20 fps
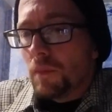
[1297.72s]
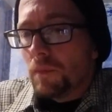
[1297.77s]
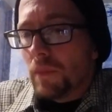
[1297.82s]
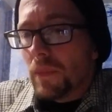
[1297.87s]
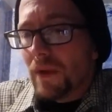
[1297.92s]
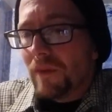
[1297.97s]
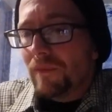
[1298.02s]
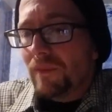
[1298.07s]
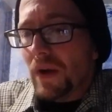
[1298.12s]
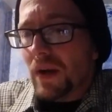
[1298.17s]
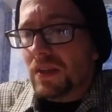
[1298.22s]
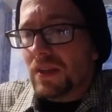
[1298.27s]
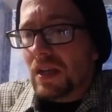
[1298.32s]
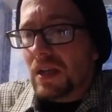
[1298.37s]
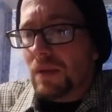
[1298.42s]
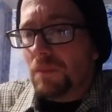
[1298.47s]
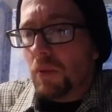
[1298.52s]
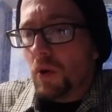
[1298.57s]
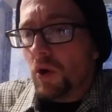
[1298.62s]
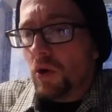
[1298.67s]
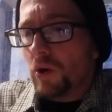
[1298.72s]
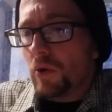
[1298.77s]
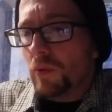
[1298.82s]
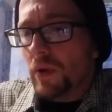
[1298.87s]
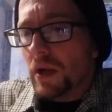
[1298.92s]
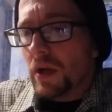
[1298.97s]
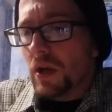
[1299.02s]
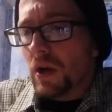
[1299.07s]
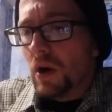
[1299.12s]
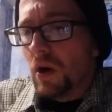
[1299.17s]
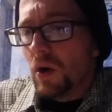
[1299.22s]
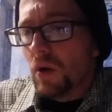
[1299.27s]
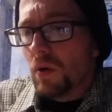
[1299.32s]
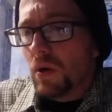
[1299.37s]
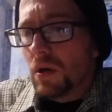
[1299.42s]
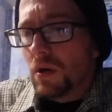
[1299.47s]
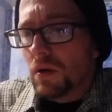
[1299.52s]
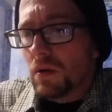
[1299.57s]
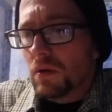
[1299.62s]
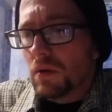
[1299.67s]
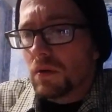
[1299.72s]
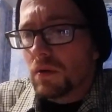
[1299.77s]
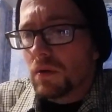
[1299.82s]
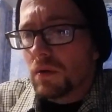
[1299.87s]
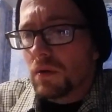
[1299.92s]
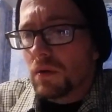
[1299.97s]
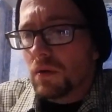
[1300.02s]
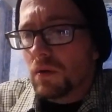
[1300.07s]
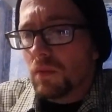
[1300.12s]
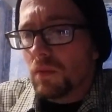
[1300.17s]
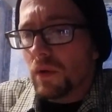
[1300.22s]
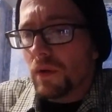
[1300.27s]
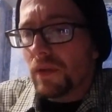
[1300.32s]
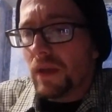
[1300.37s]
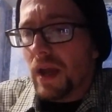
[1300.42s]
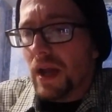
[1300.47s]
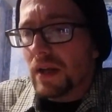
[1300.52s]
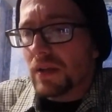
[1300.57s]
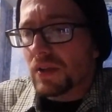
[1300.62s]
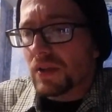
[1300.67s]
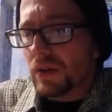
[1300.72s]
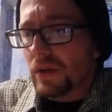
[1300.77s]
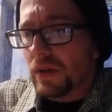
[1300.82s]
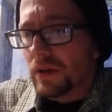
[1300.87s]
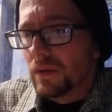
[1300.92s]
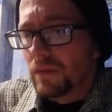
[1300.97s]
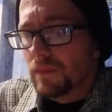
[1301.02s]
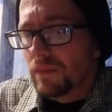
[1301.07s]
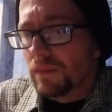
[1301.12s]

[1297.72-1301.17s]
Infecting Puerto Rico with cancer.